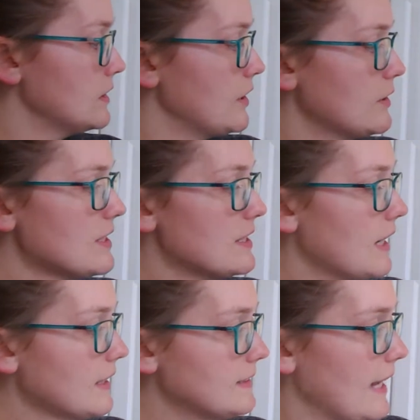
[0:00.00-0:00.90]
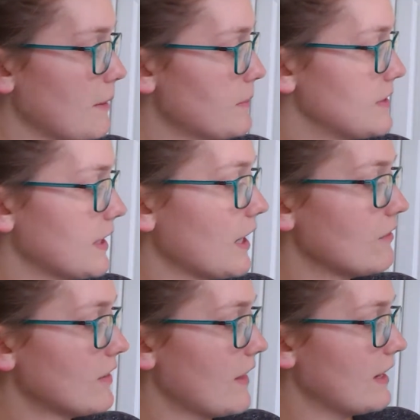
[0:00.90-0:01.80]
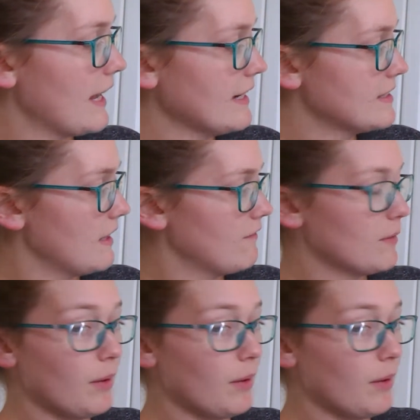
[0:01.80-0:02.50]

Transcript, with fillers: Use duct tape to cover the necks of the